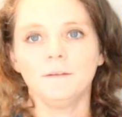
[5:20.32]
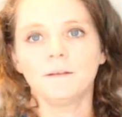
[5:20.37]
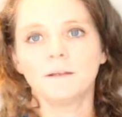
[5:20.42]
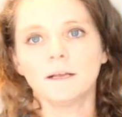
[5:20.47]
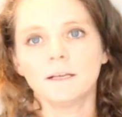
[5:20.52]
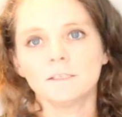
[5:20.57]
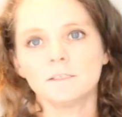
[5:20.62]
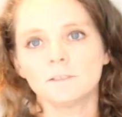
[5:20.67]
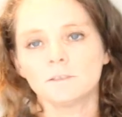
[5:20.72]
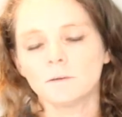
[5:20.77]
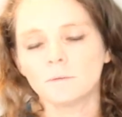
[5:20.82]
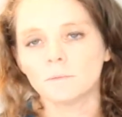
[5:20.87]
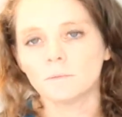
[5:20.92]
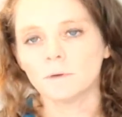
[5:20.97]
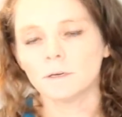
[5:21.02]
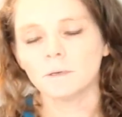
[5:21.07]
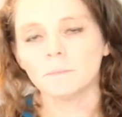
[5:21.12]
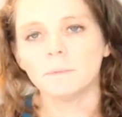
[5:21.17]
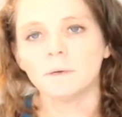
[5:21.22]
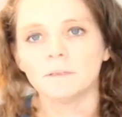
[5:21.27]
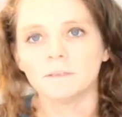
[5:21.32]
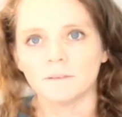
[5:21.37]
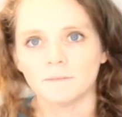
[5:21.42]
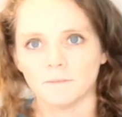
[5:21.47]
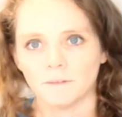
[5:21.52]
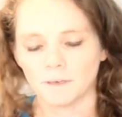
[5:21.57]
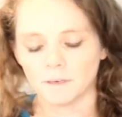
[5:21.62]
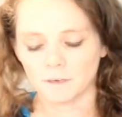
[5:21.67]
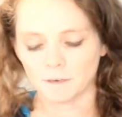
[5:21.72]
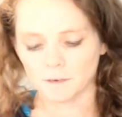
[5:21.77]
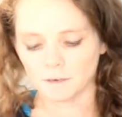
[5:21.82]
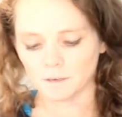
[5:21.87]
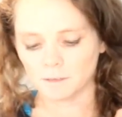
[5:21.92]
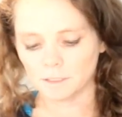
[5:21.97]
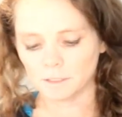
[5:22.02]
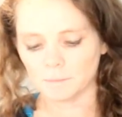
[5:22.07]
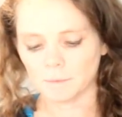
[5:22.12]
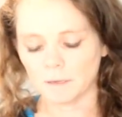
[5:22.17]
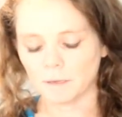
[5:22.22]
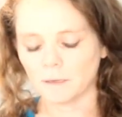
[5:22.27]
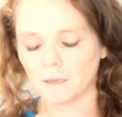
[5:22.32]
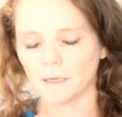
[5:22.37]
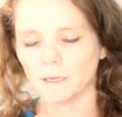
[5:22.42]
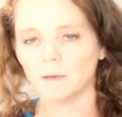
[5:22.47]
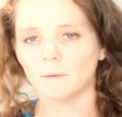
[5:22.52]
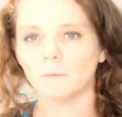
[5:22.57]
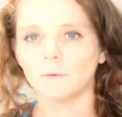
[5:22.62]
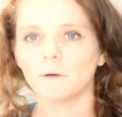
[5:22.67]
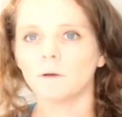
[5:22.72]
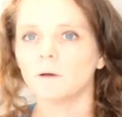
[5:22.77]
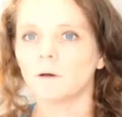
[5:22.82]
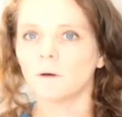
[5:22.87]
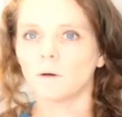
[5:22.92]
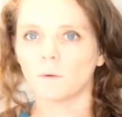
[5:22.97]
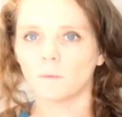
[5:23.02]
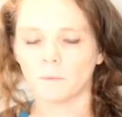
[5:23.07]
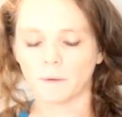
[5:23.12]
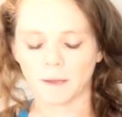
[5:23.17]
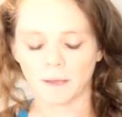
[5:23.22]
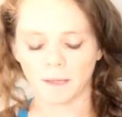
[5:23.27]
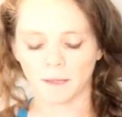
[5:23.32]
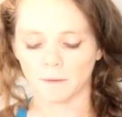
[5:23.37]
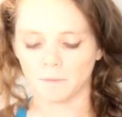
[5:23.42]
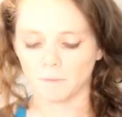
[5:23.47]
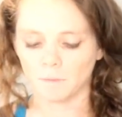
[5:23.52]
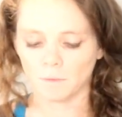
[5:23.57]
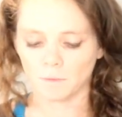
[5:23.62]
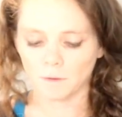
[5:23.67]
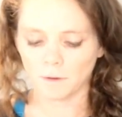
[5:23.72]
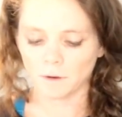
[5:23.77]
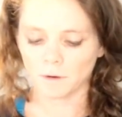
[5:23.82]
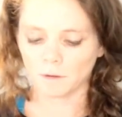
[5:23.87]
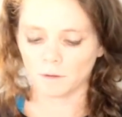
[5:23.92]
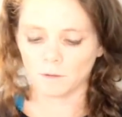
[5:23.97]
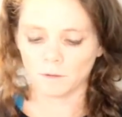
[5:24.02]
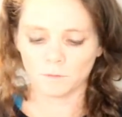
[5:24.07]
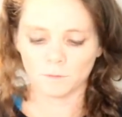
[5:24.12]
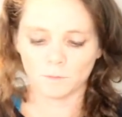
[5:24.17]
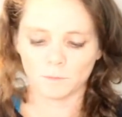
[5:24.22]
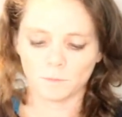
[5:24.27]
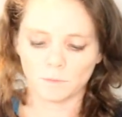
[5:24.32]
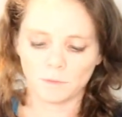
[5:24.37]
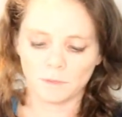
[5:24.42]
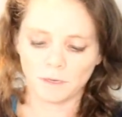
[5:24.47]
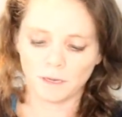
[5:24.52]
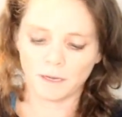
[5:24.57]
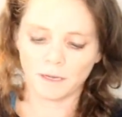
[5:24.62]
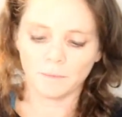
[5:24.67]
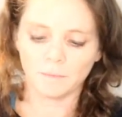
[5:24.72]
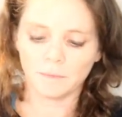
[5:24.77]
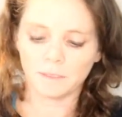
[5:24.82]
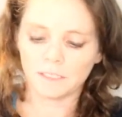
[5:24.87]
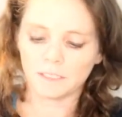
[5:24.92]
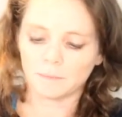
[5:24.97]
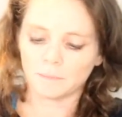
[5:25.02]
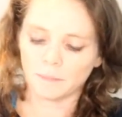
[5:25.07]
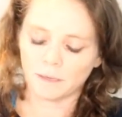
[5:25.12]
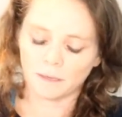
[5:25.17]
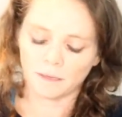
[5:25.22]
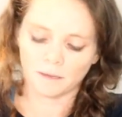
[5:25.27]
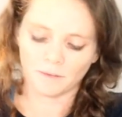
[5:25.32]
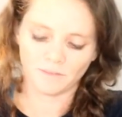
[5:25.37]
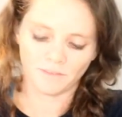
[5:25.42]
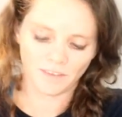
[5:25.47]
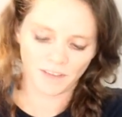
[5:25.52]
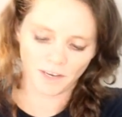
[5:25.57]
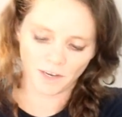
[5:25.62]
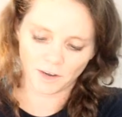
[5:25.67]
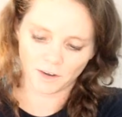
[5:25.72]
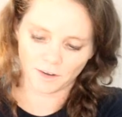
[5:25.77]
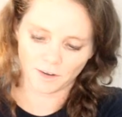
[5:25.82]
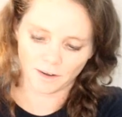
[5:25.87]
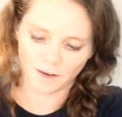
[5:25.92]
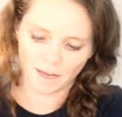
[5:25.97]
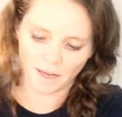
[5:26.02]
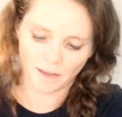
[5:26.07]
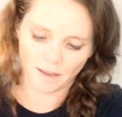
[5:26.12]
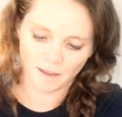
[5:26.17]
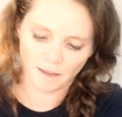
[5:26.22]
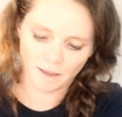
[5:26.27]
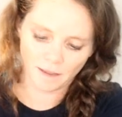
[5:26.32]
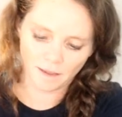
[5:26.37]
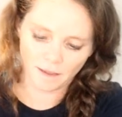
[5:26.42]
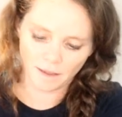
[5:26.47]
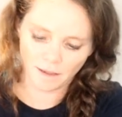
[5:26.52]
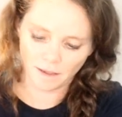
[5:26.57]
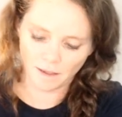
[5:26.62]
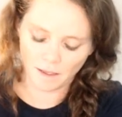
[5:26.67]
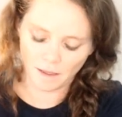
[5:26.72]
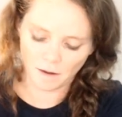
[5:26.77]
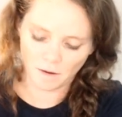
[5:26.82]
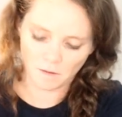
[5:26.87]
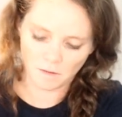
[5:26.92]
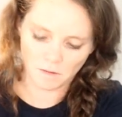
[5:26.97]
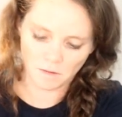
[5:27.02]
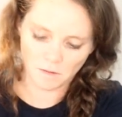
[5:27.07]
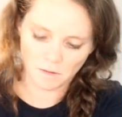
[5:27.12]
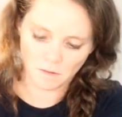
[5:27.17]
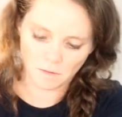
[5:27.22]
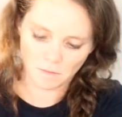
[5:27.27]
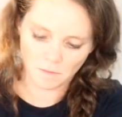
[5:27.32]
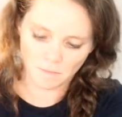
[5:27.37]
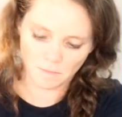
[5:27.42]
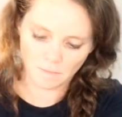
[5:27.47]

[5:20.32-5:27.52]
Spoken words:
And you guys don't worry about the vinegar smell. It will go away. Your clothes will not be smelling vinegary at all.